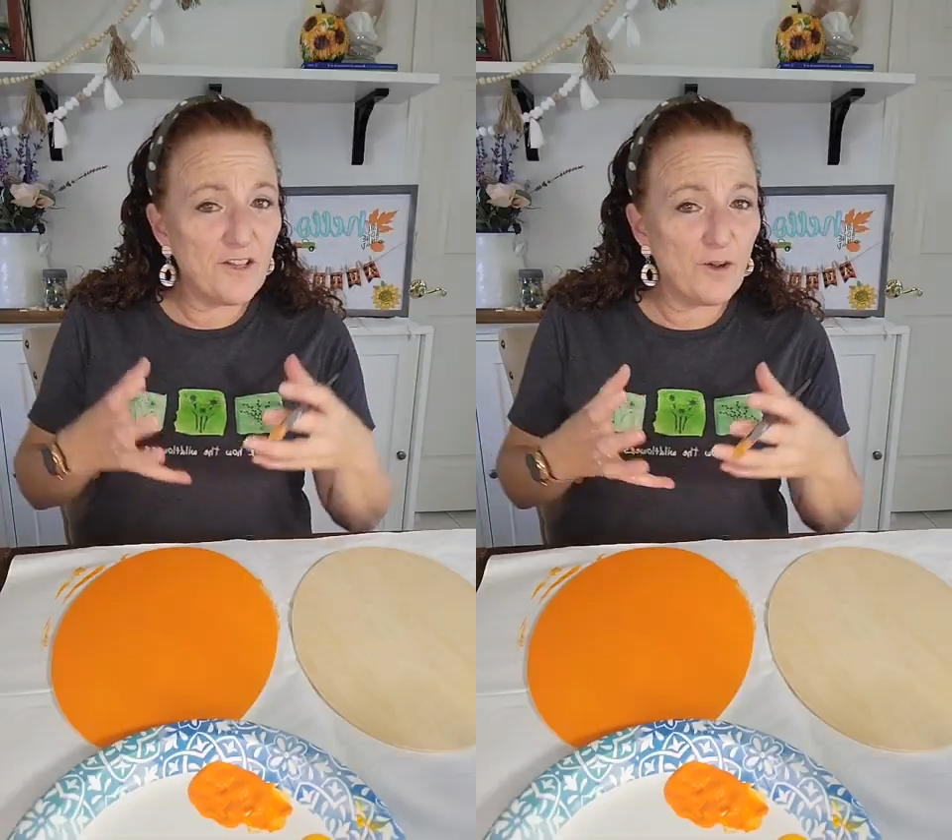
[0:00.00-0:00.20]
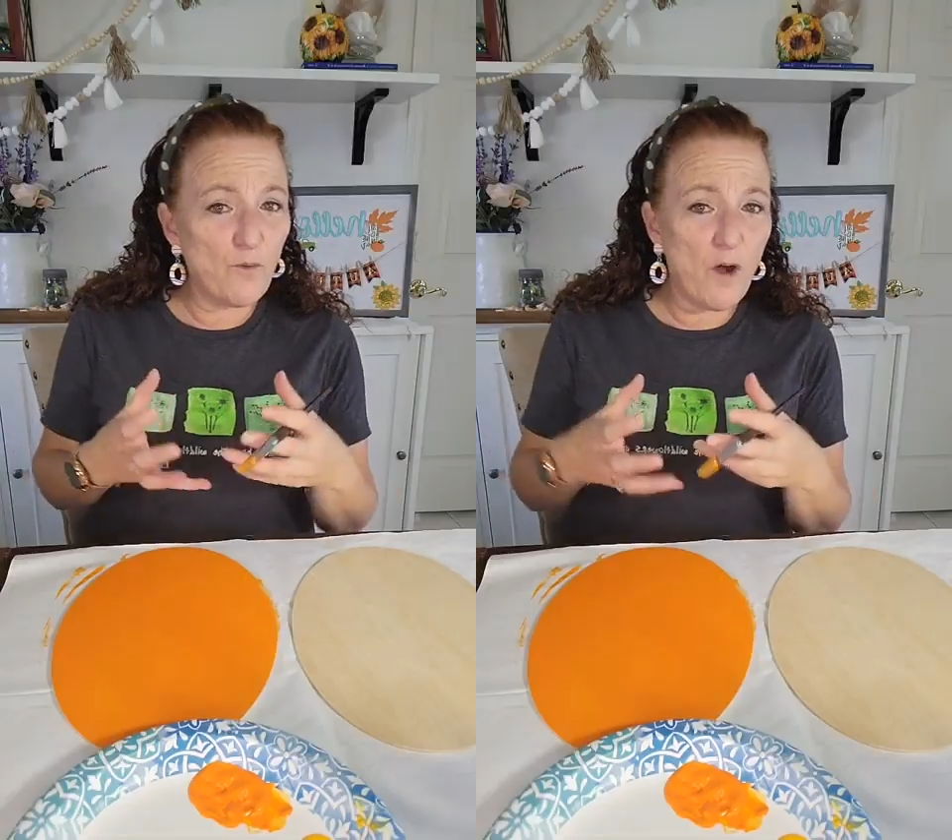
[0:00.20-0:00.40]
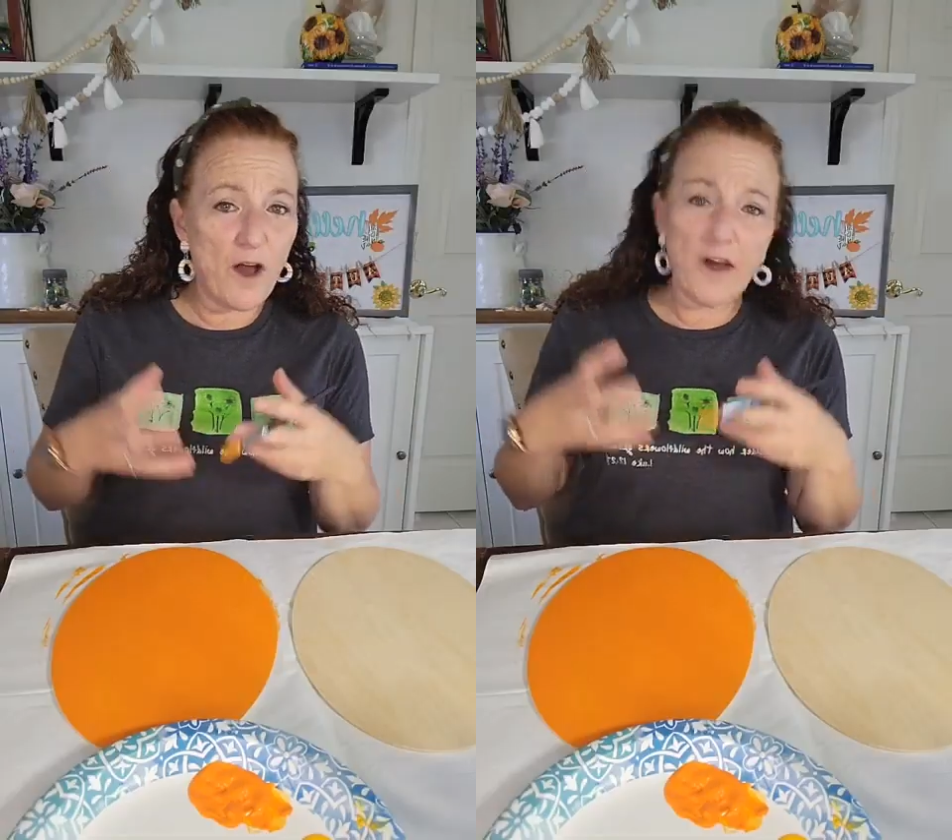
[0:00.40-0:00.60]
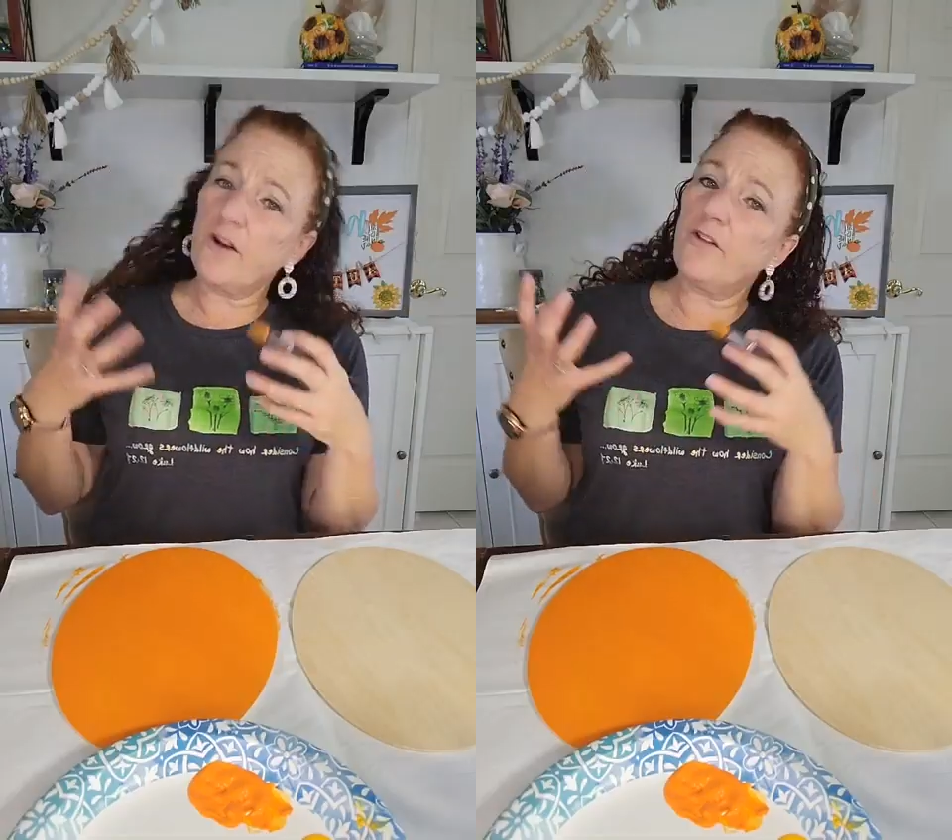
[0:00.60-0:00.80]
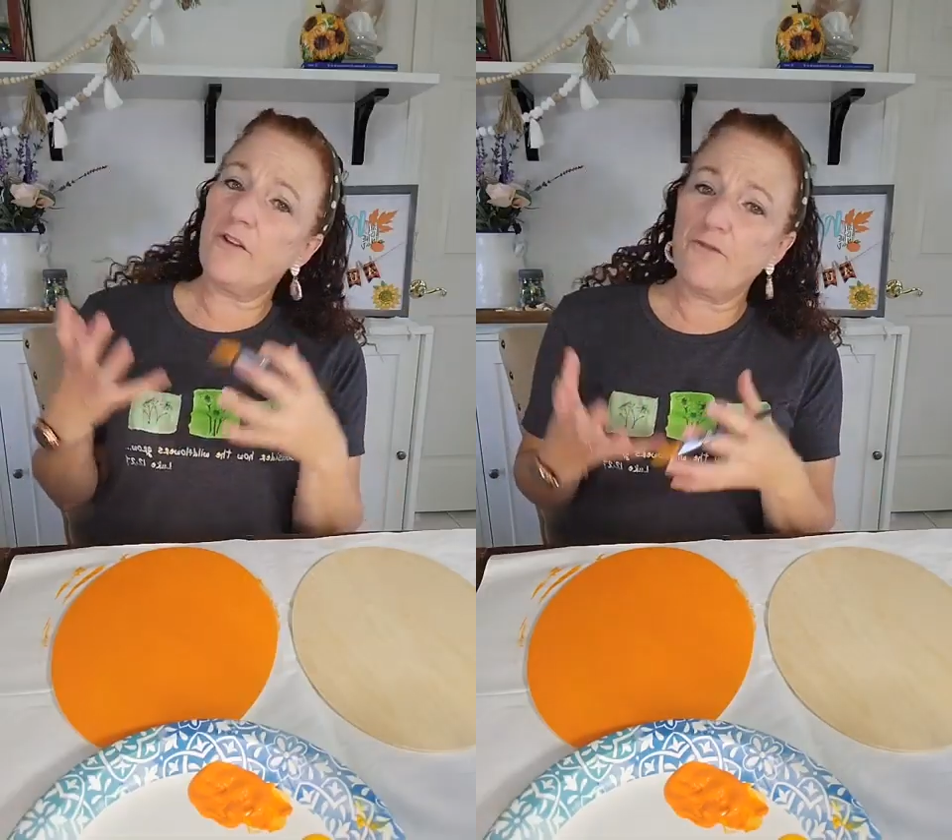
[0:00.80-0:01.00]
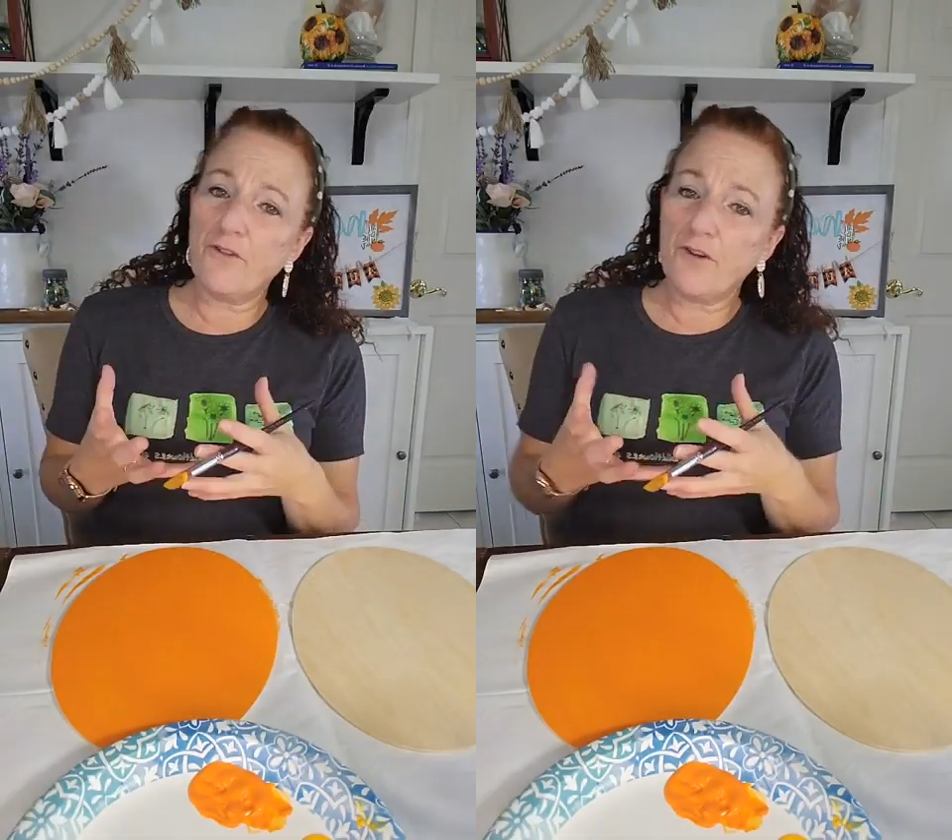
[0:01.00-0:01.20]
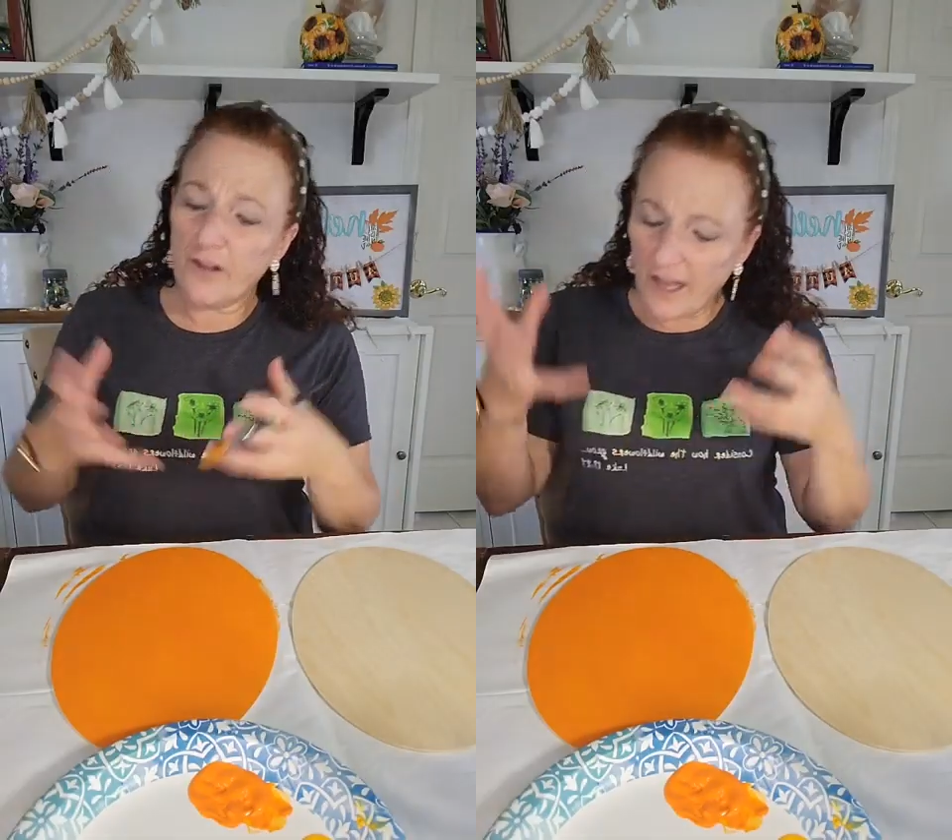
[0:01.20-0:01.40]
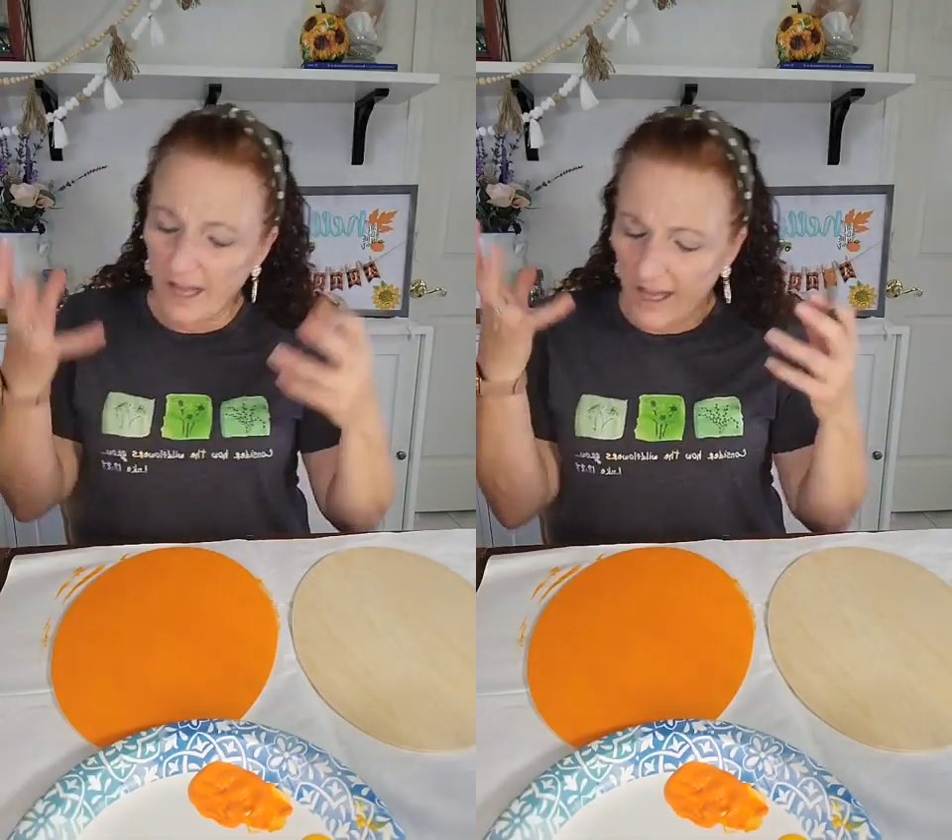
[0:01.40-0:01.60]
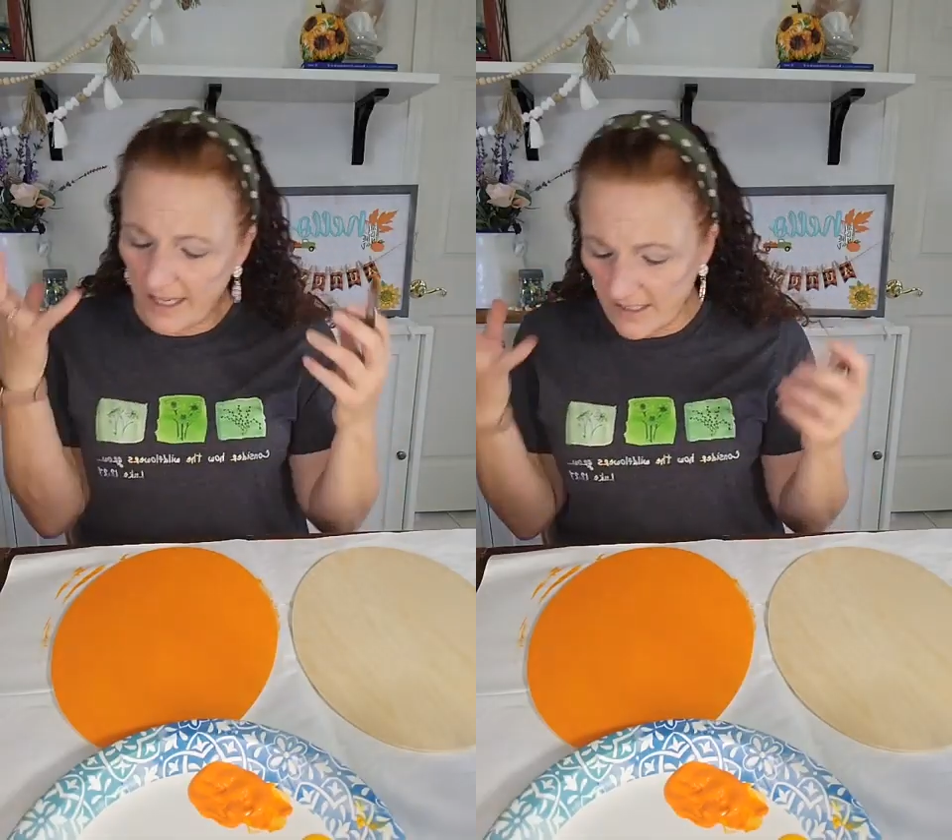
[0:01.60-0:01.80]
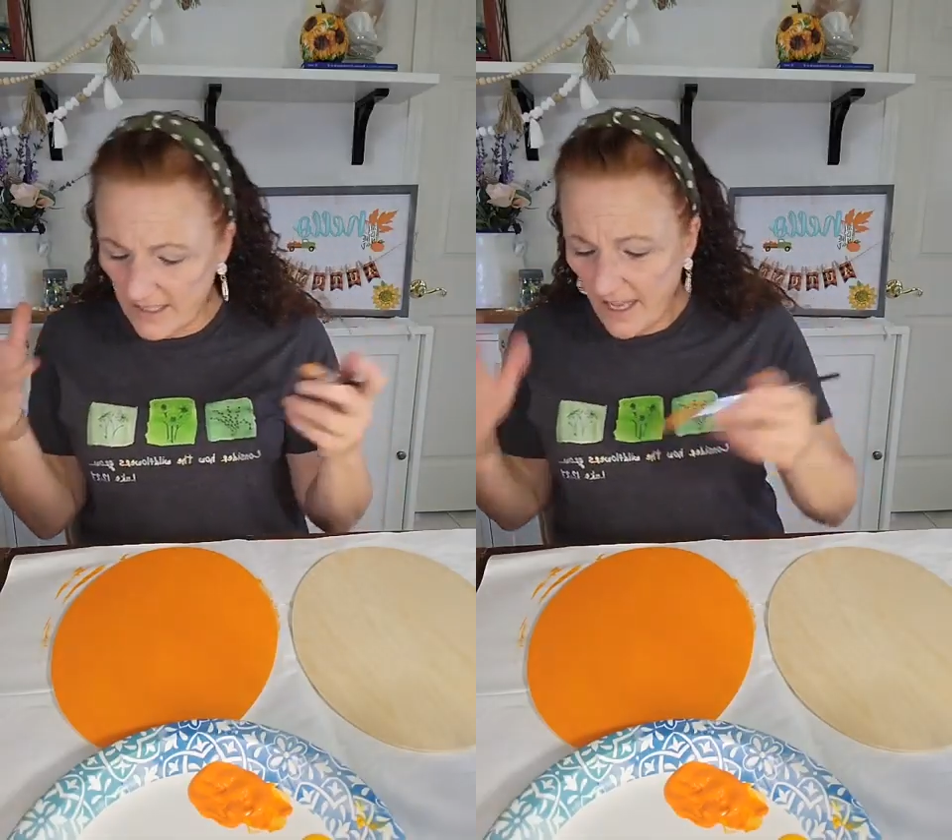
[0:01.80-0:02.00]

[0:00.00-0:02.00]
watered, they're fertilized,